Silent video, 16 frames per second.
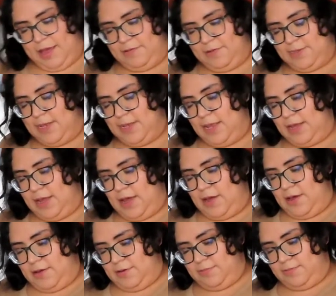was like,
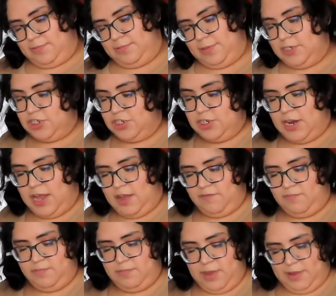oh, we should
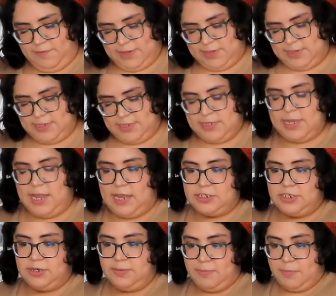have muffins today.
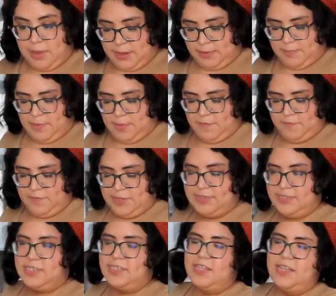I should make
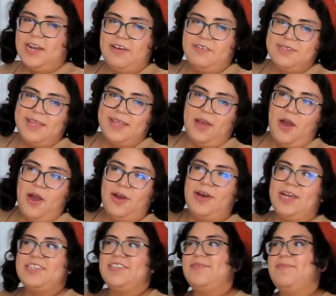muffins. And then I was like,
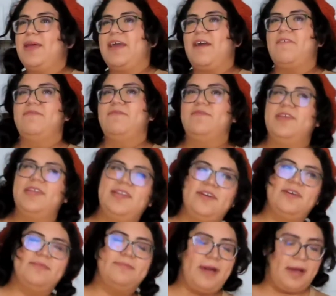oh, I should make a
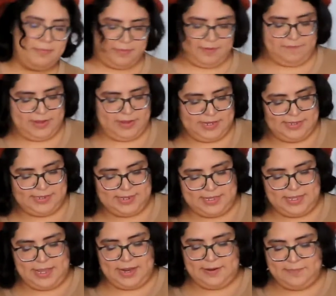video about muffins.
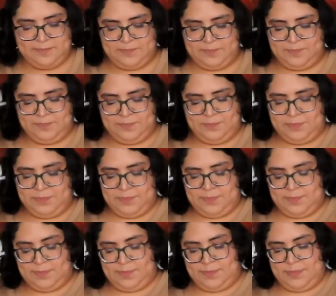And then,
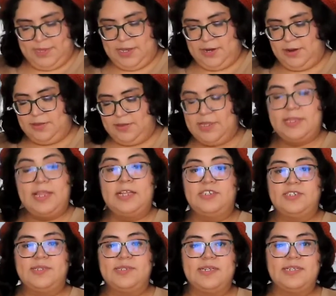you know, then
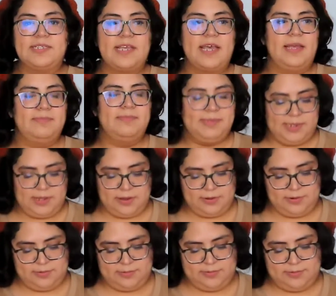that just took time.
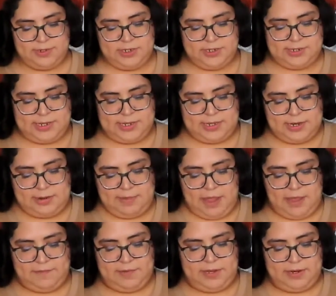So we just ended up
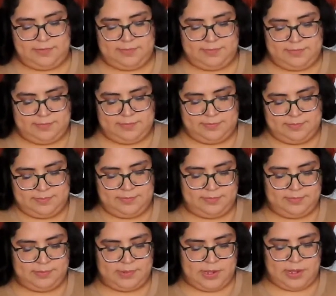having
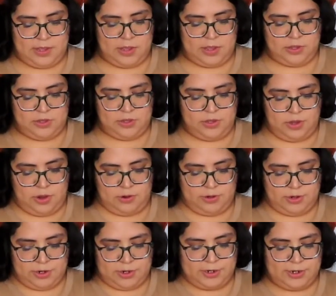
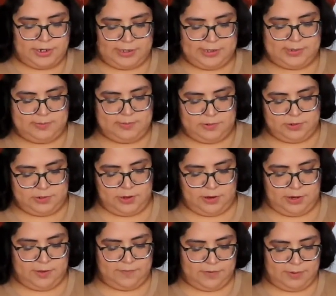yogurt and some
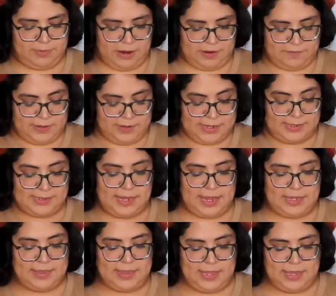granola for breakfast,
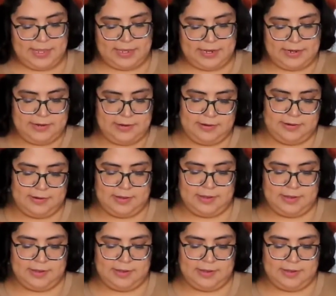and then